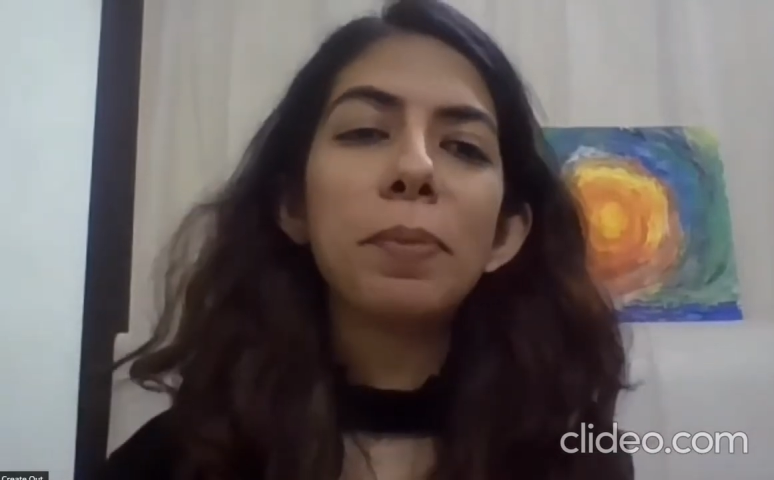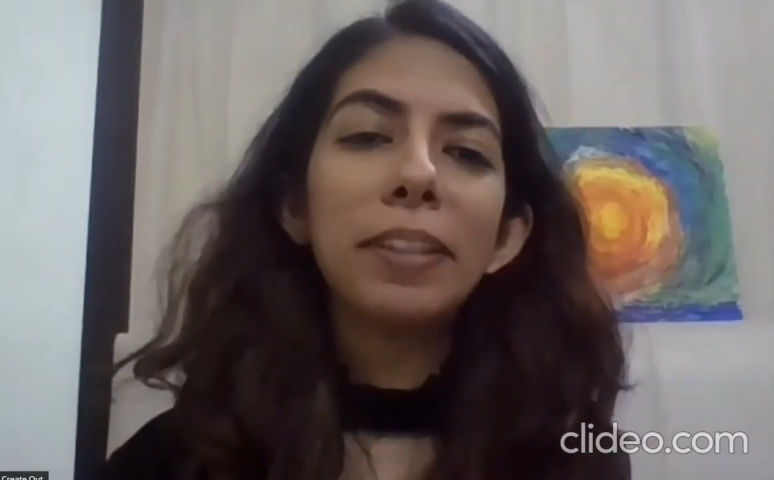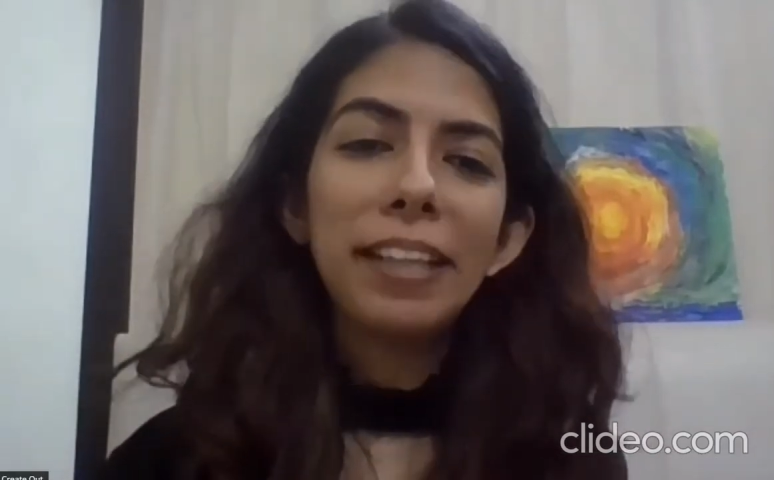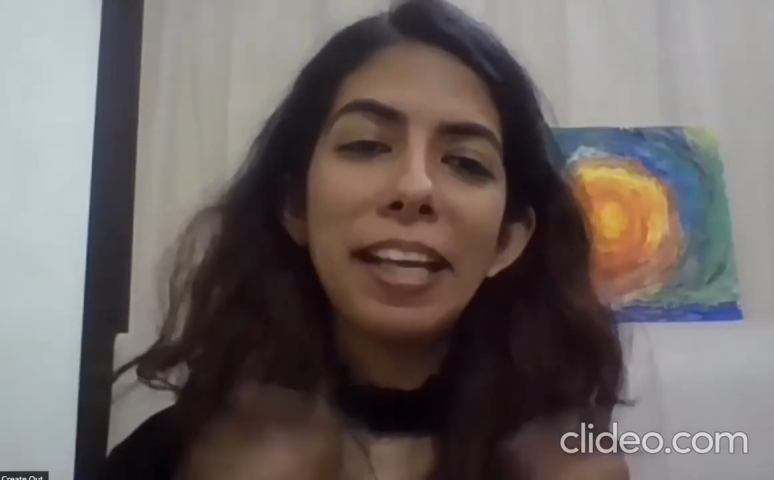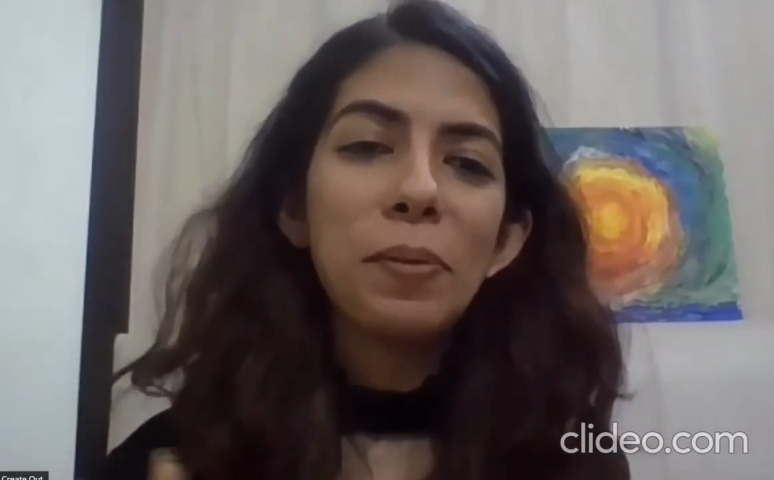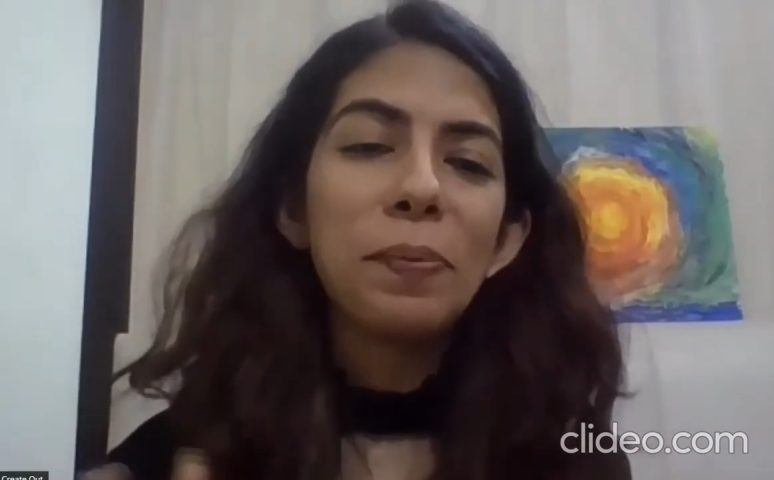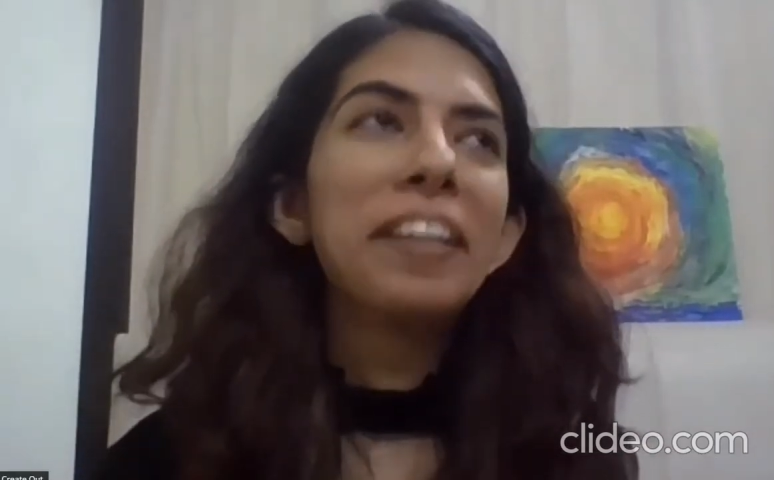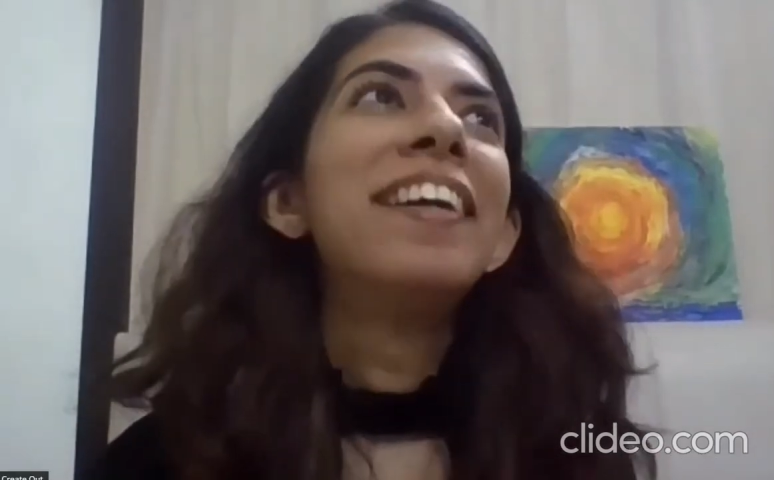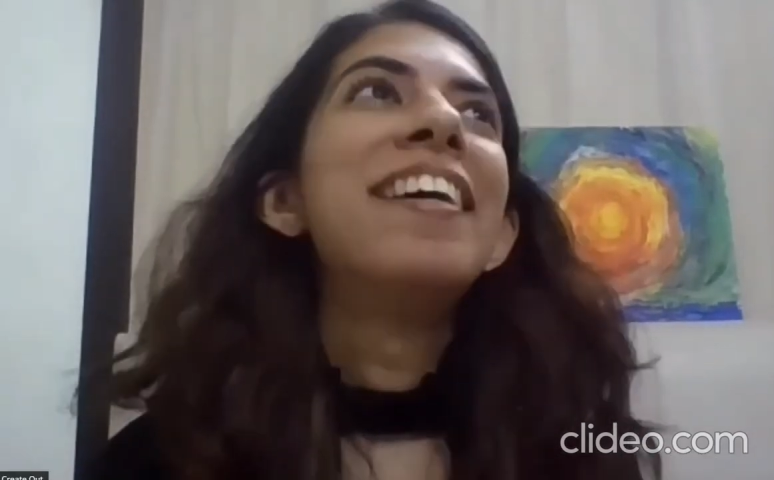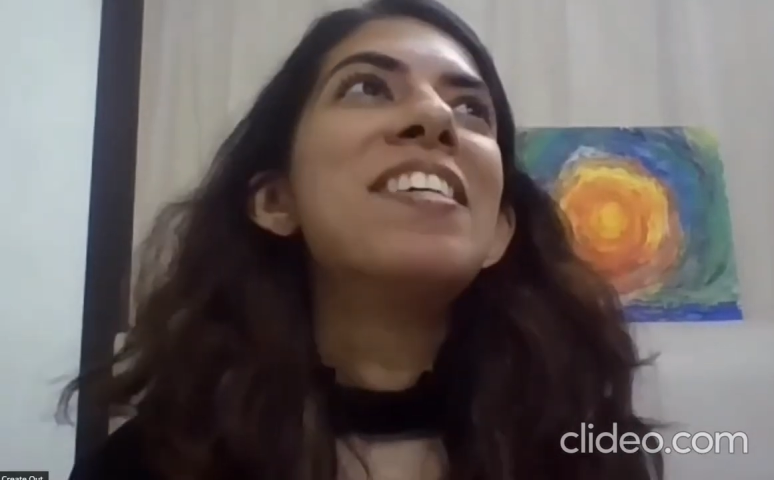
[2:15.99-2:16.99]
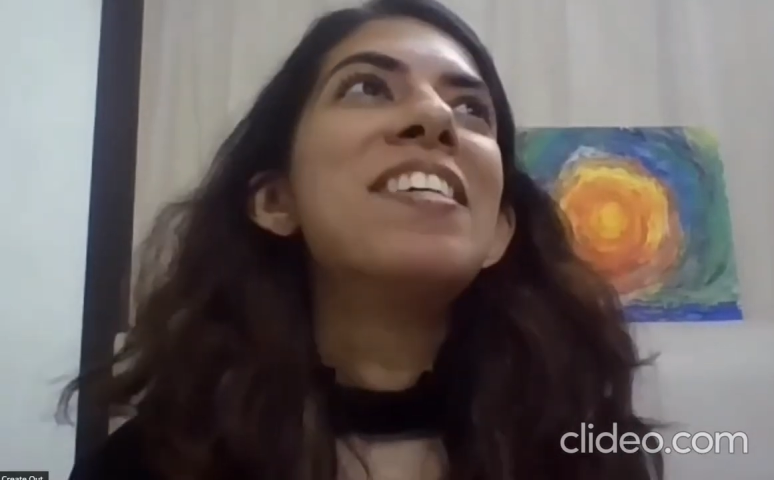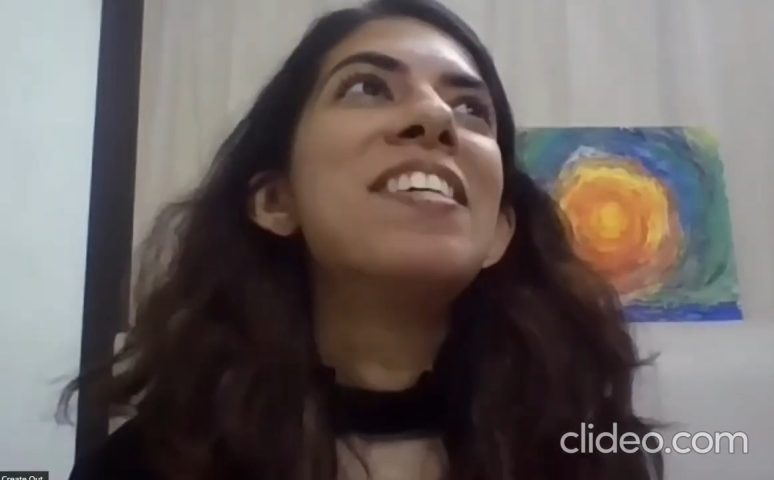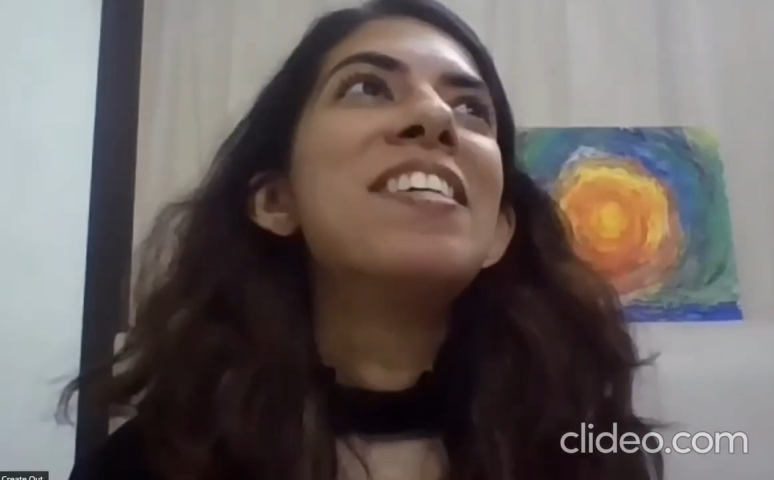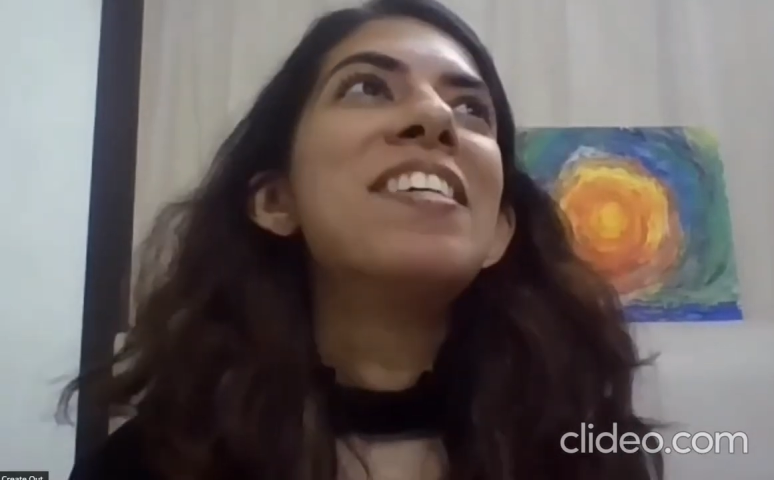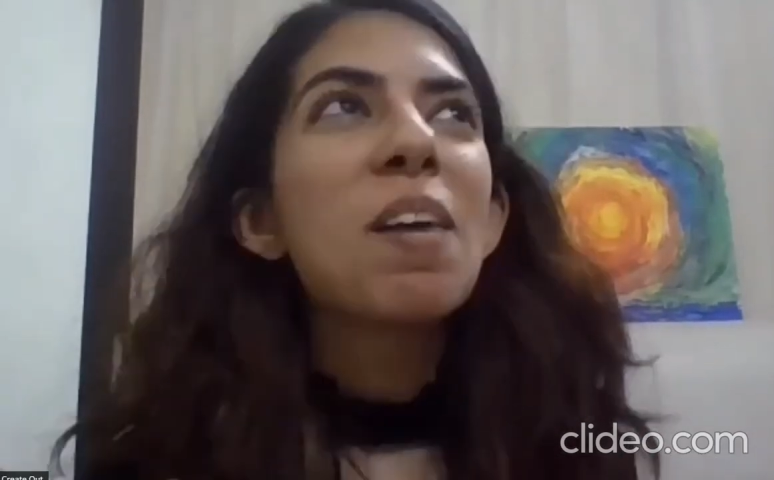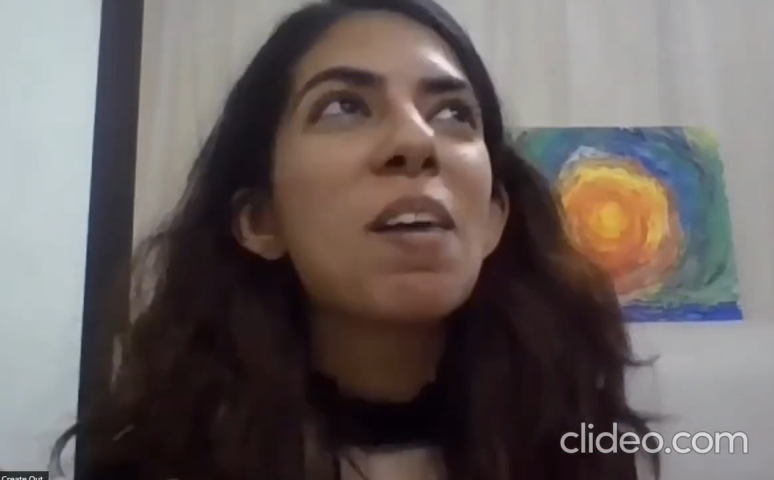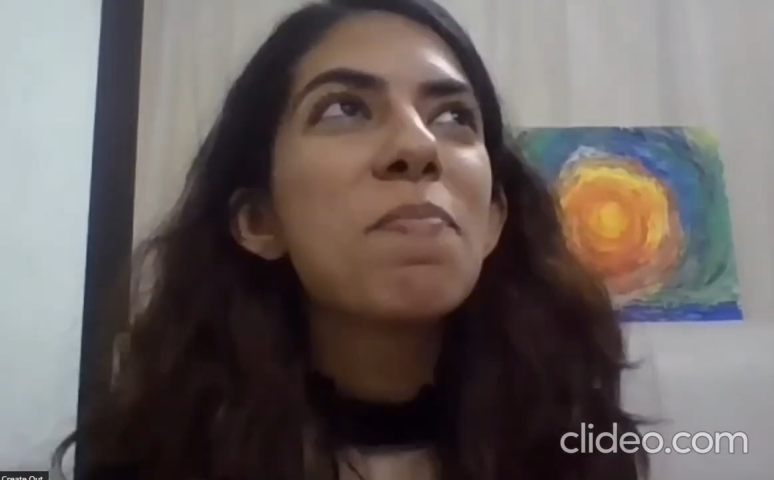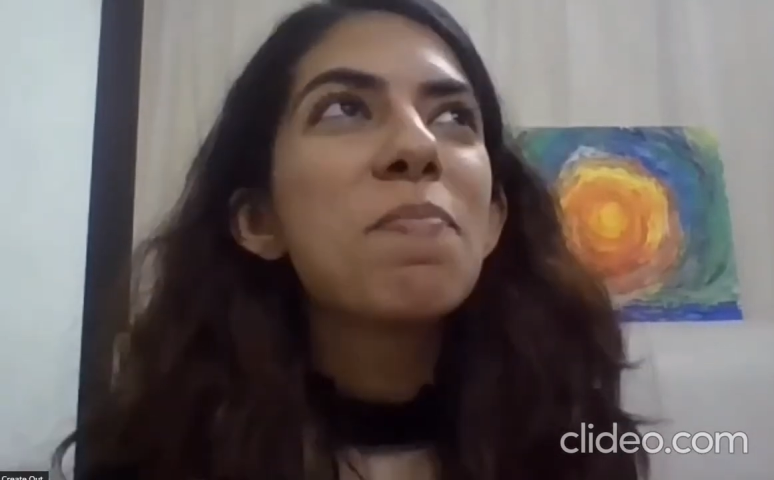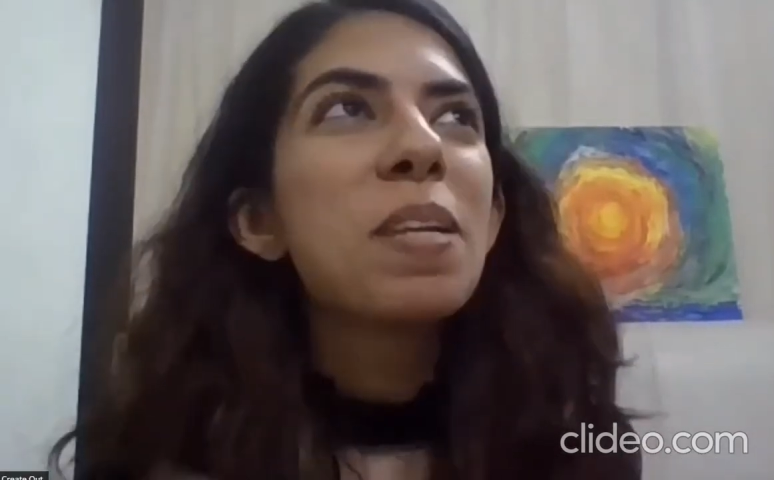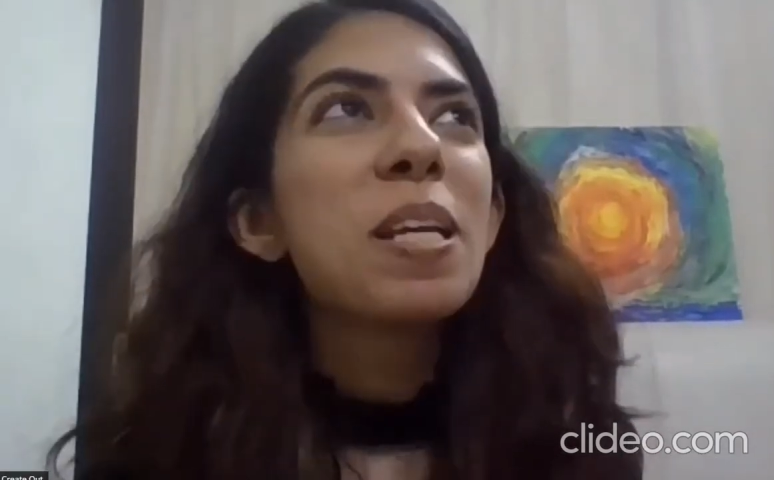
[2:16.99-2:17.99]
But anyway, so
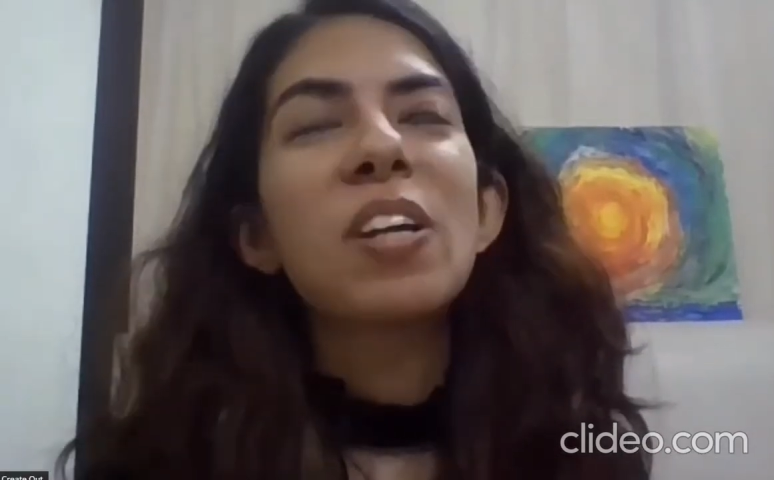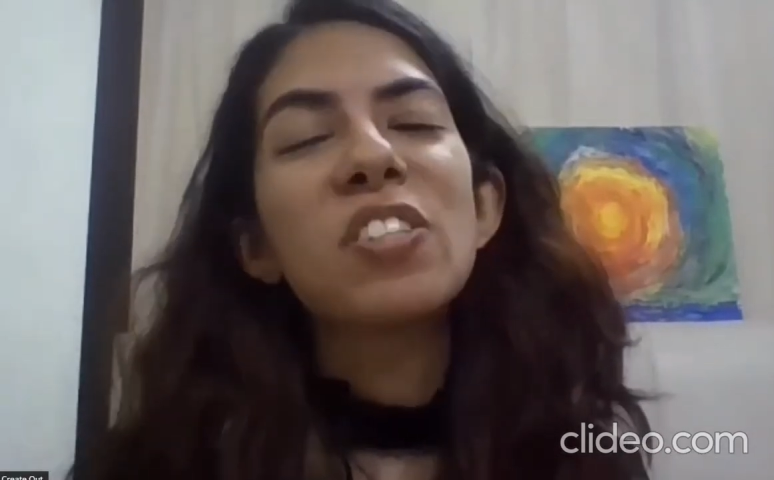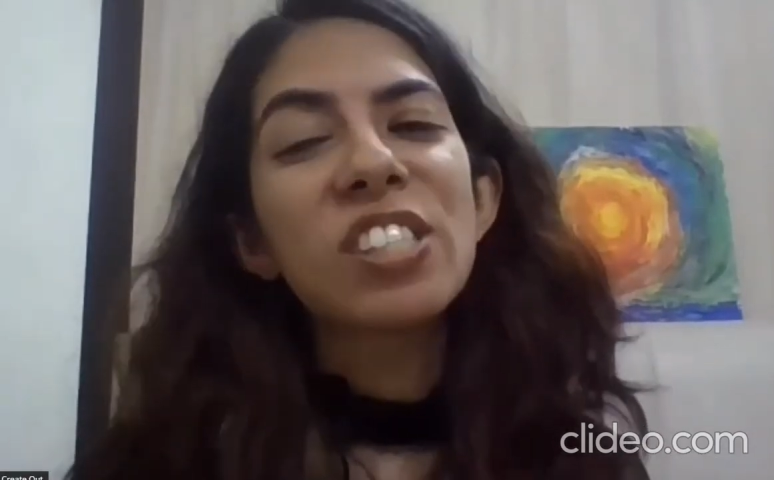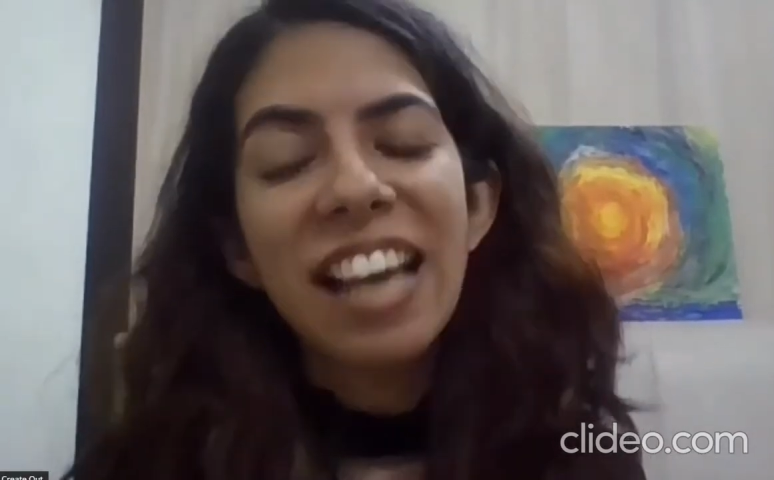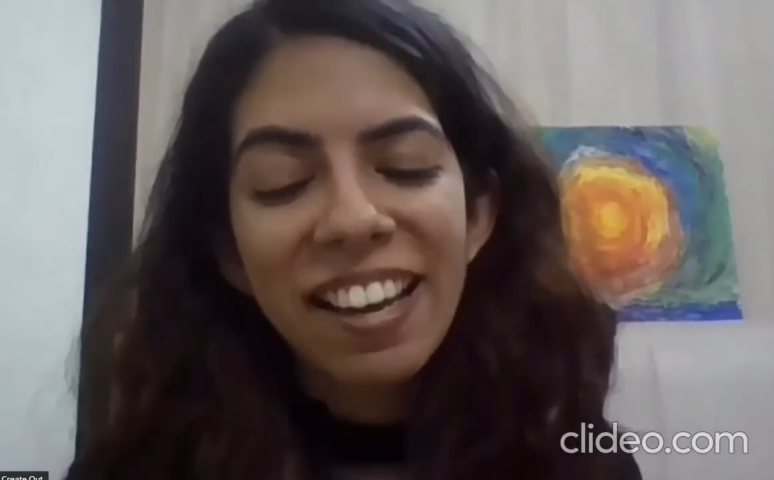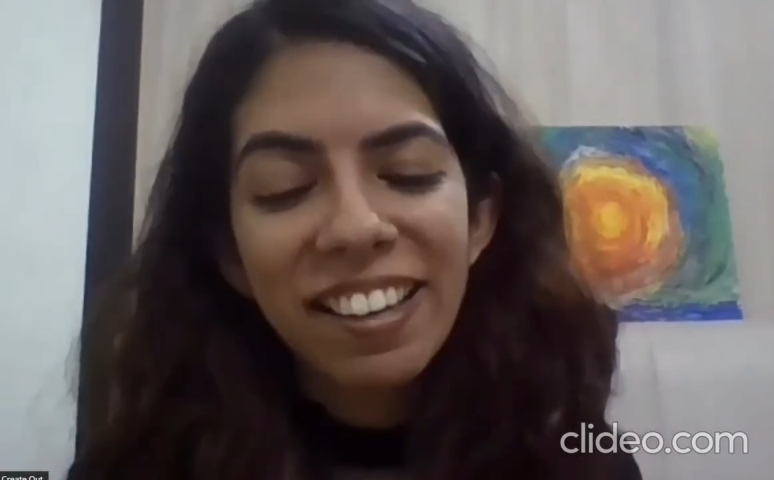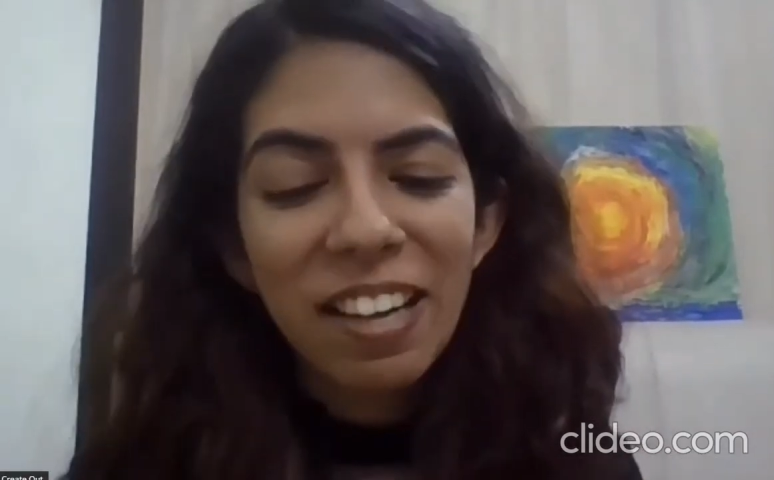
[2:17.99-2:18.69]
some days when I was just sad,